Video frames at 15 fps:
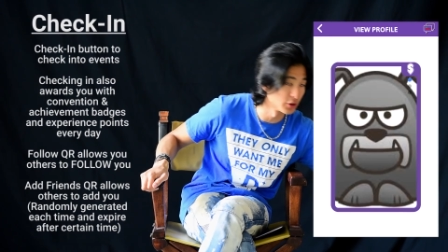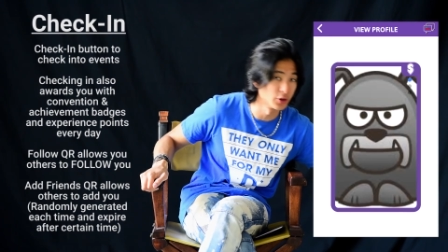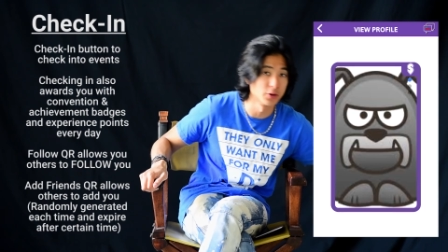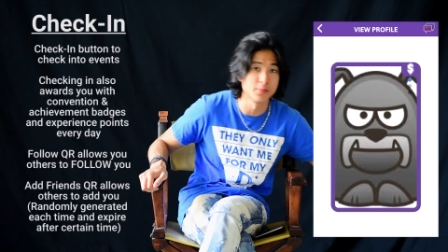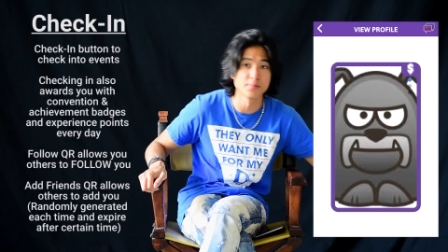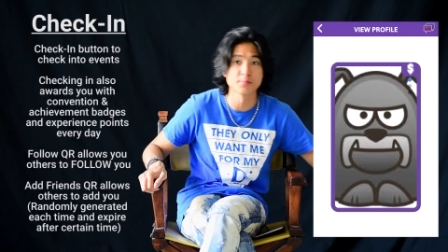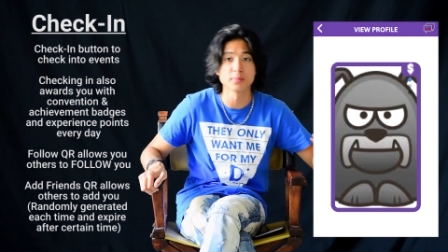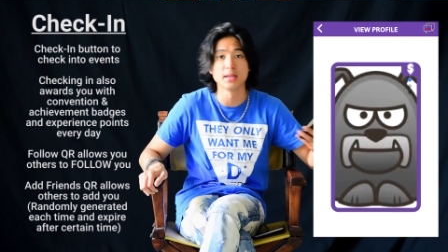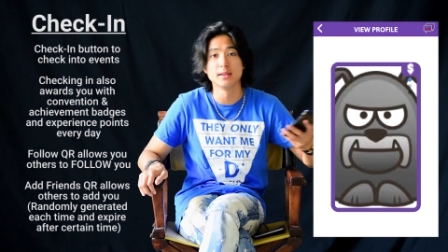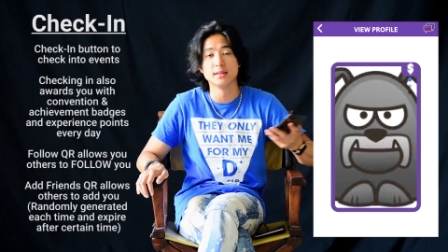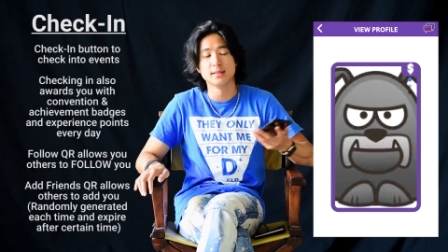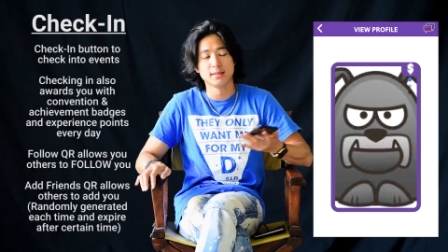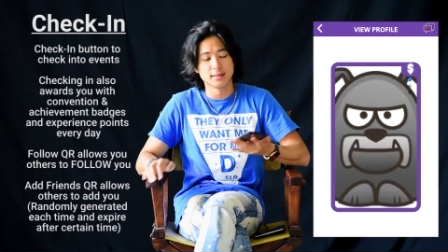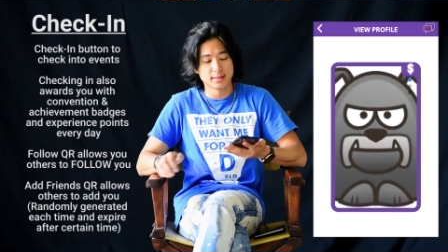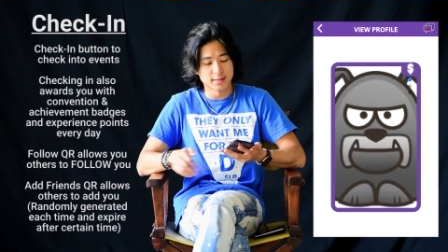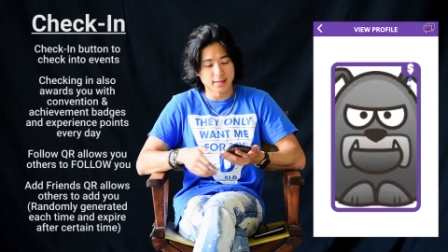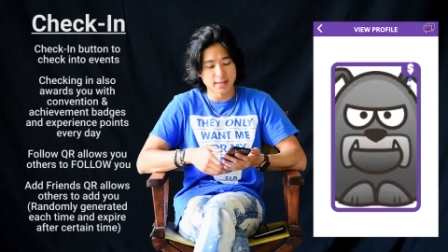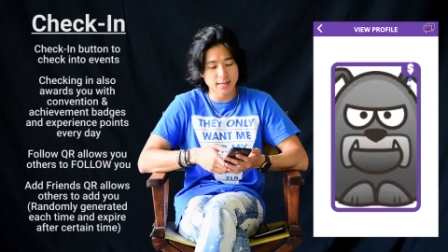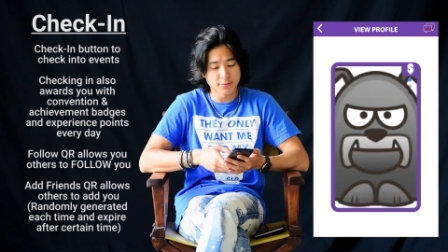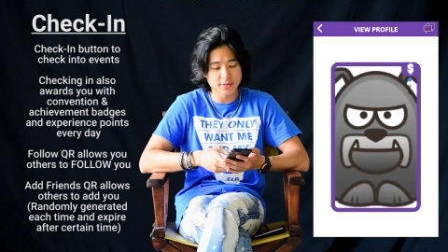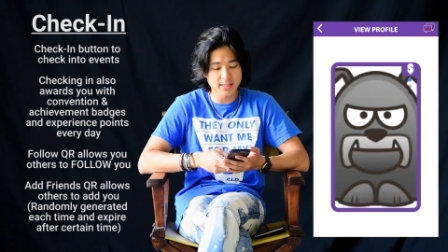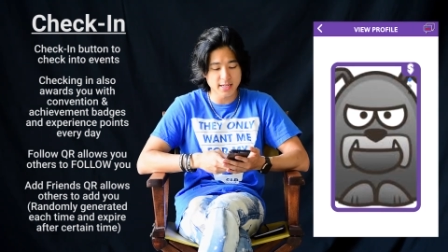you go.
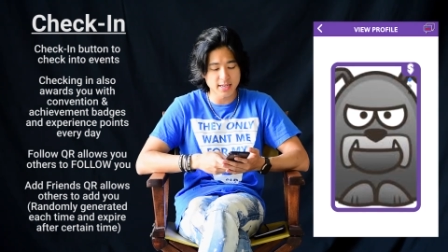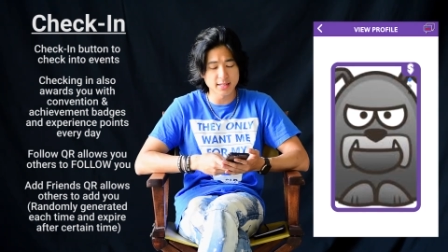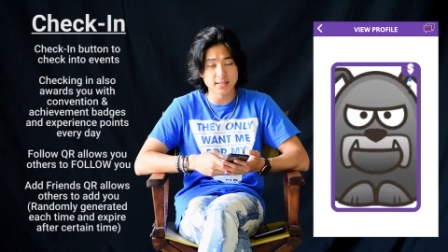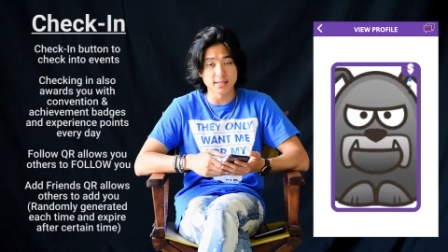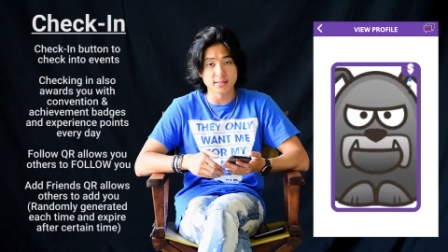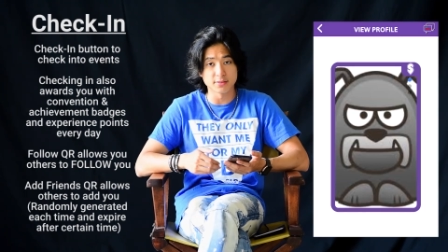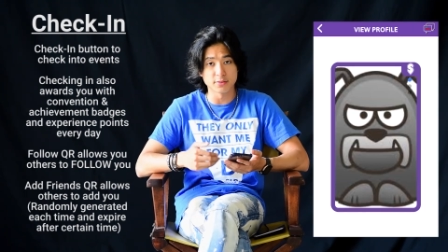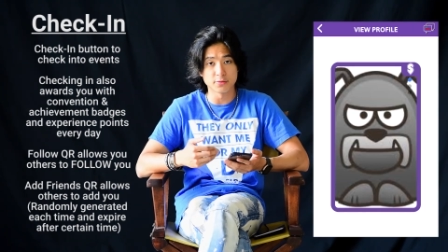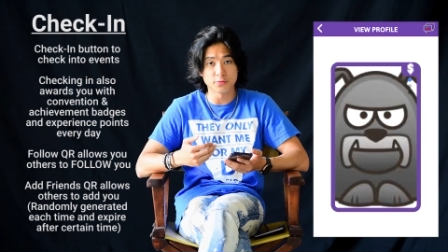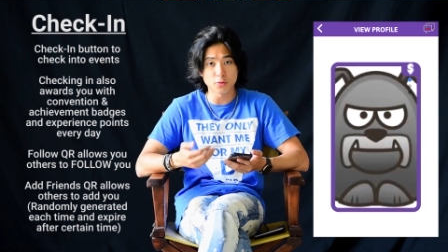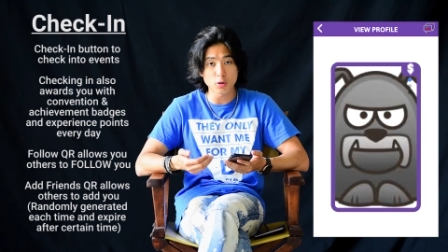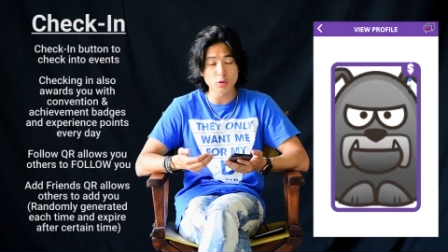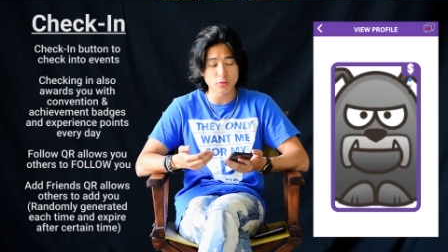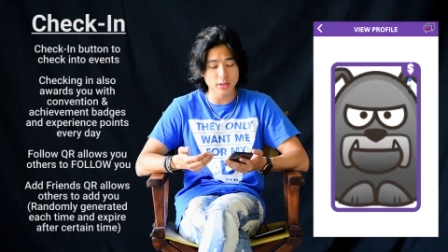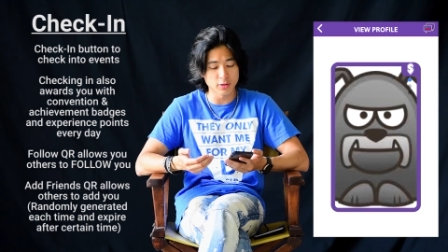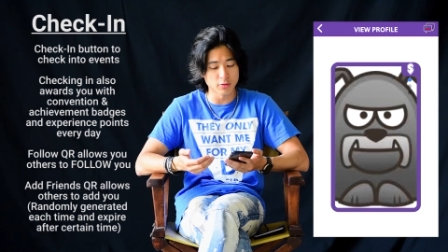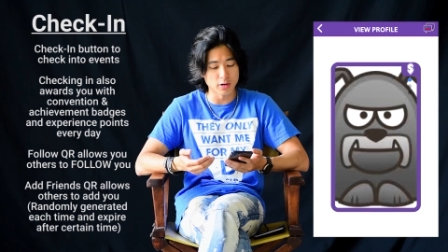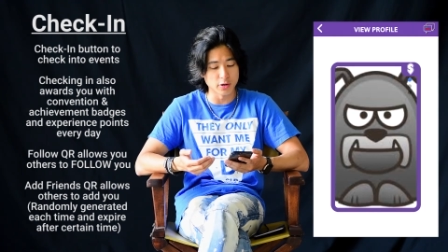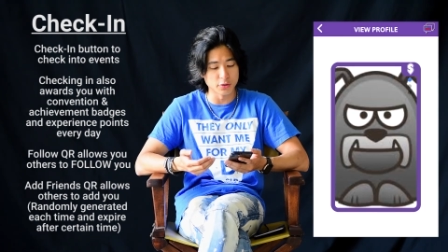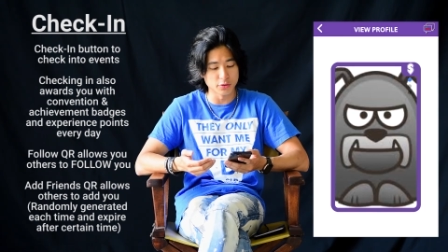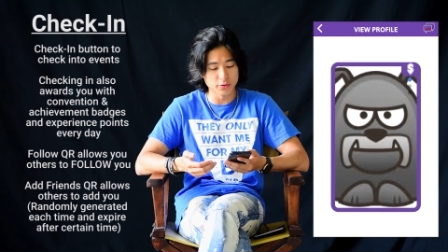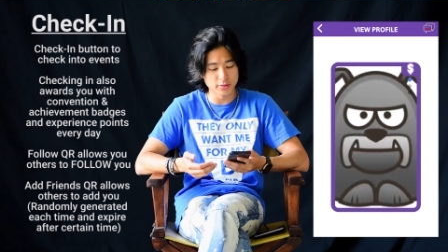I have scanned his follow
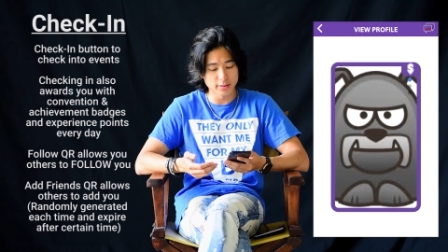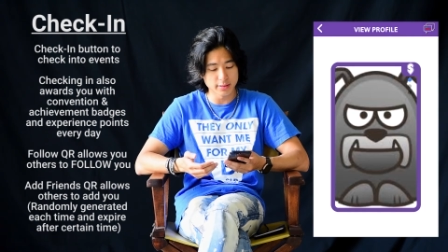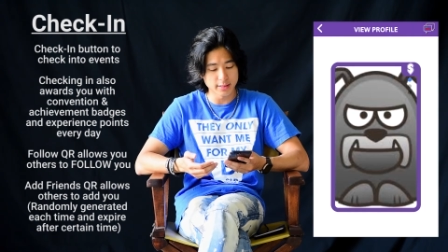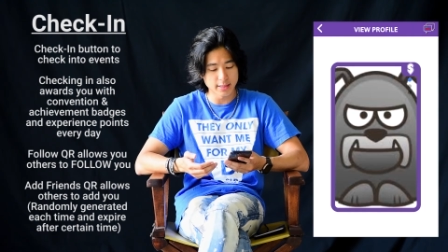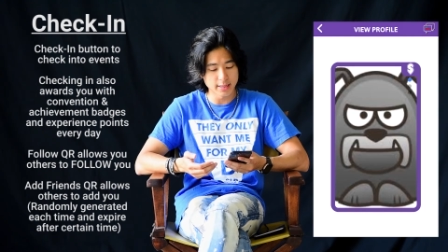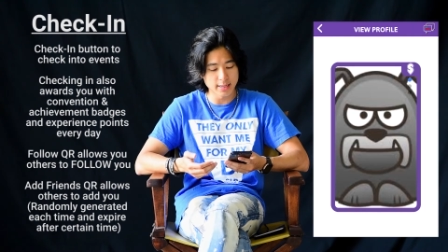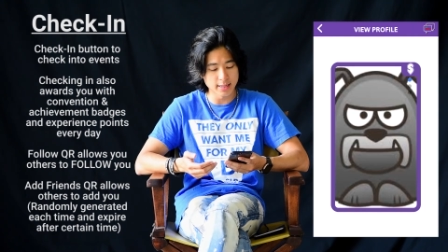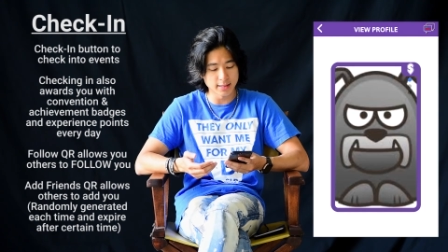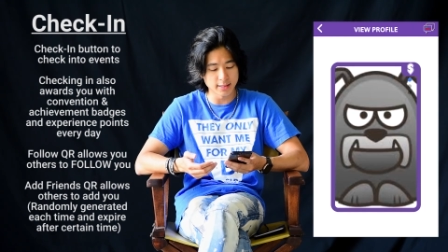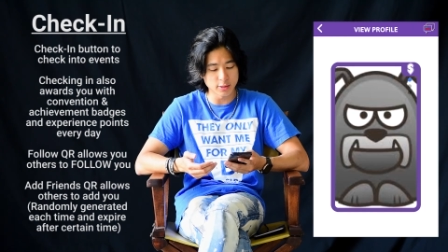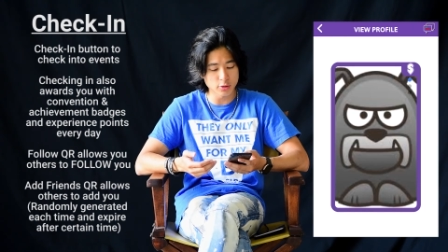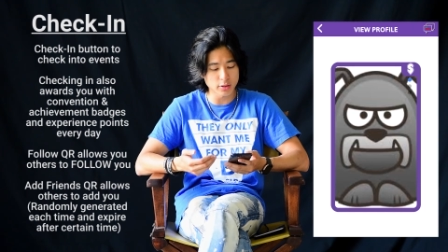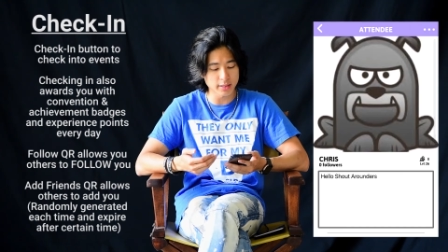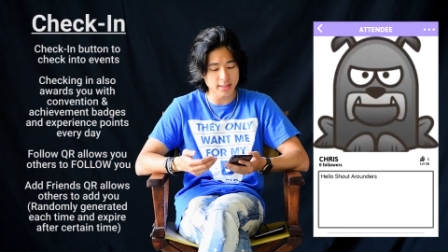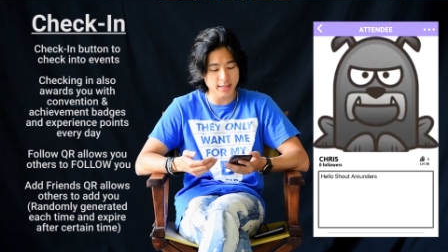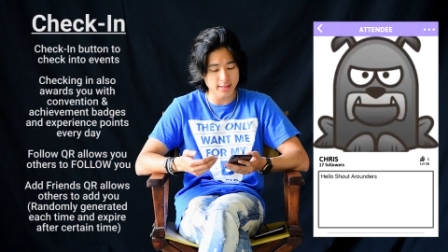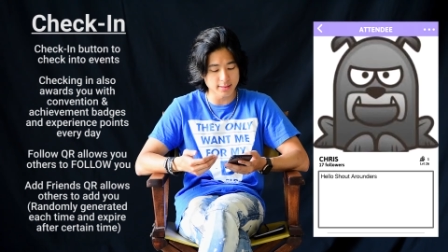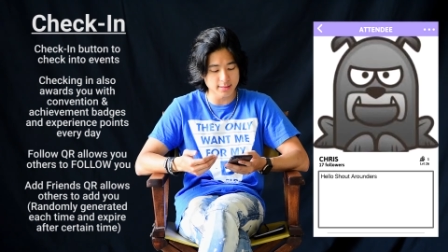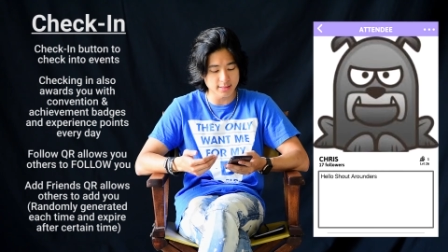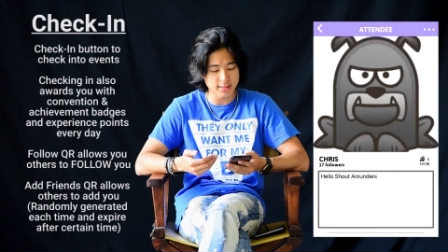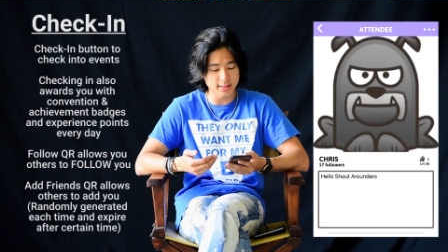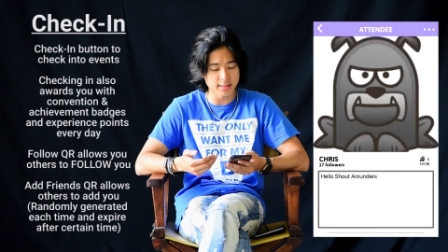QR, and here I can
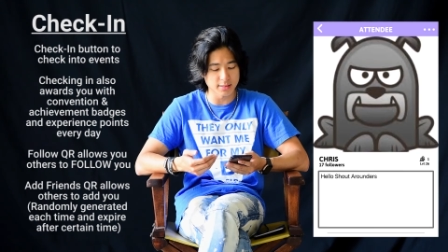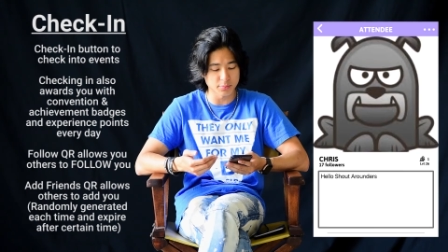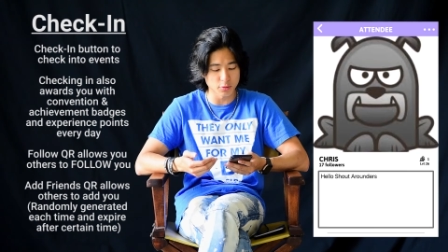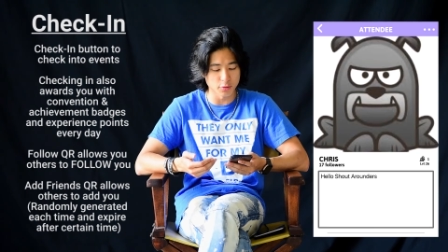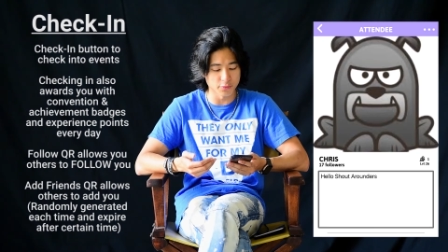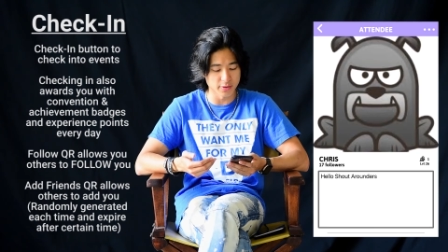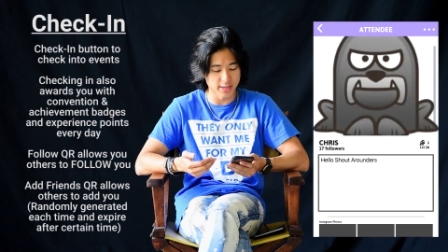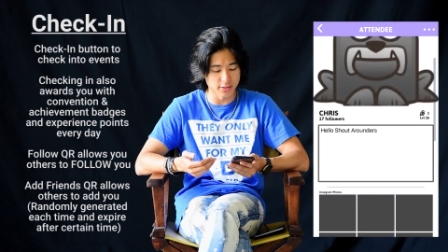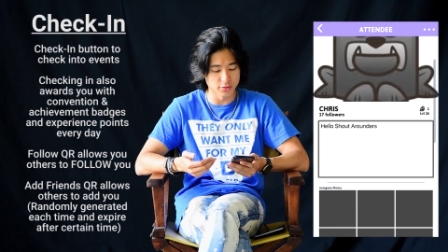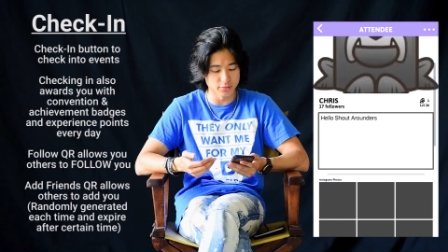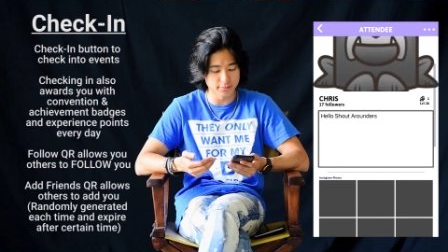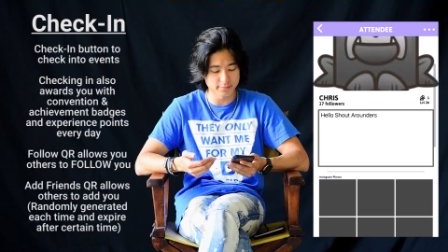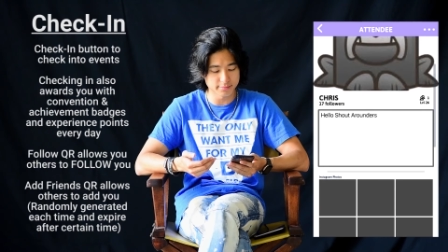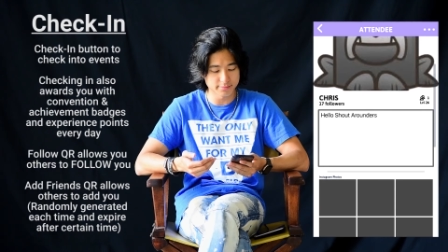see his profile.